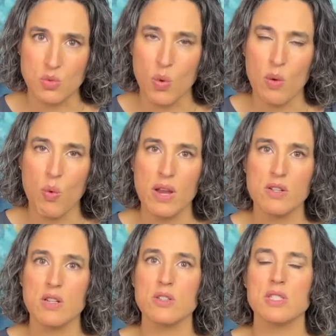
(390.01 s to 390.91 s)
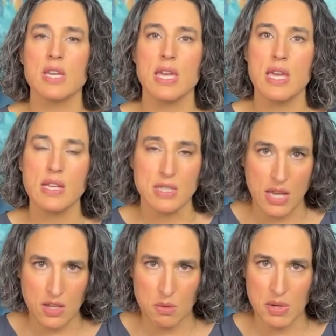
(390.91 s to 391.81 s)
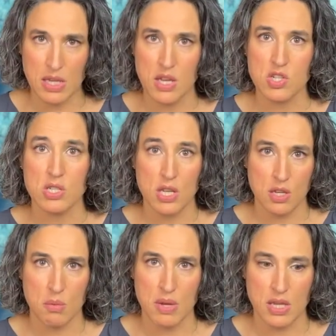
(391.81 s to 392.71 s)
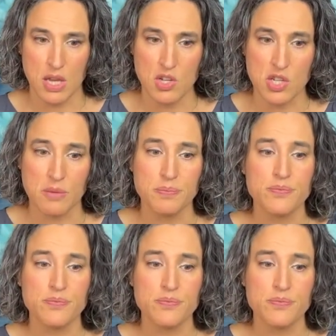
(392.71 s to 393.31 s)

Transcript: Why, why are doctors saying, hey, take your medication, take your medication?